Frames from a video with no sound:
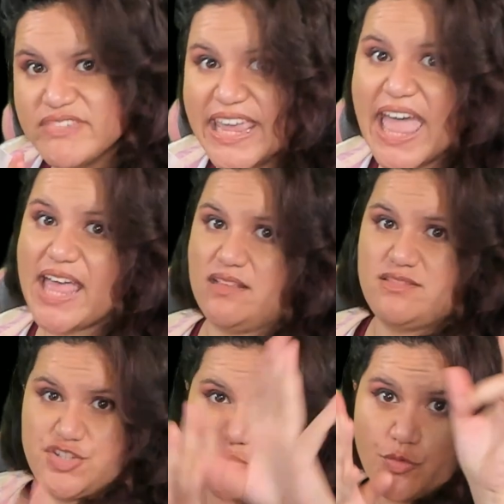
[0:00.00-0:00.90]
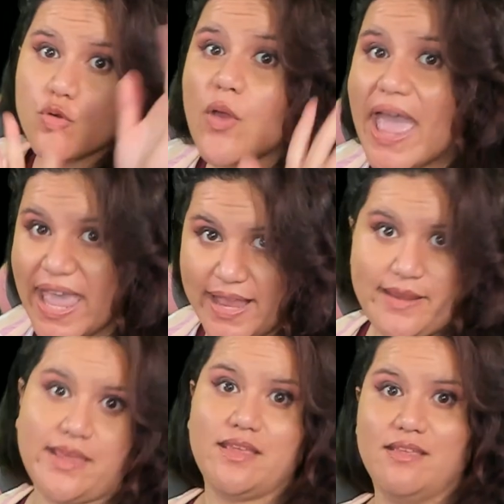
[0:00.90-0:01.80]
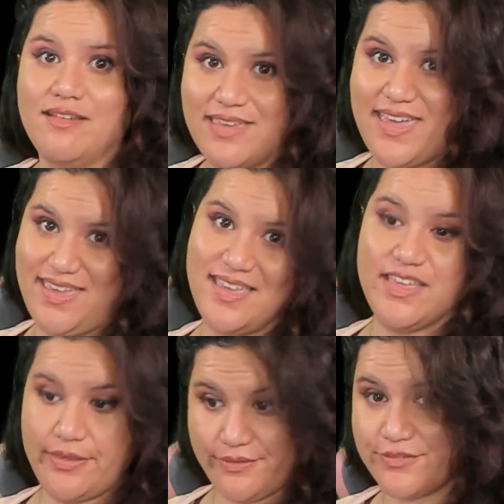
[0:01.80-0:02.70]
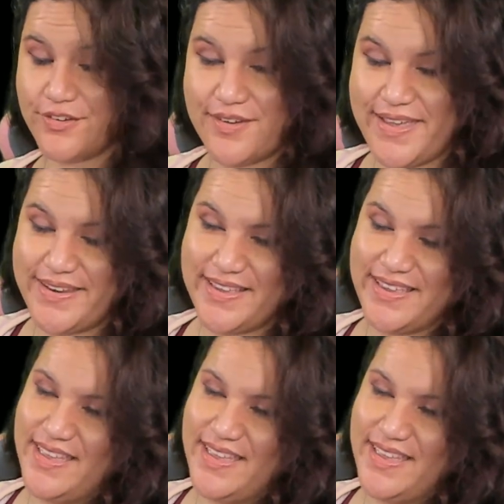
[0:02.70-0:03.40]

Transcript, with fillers: Yeah, variety. Okay, a variety.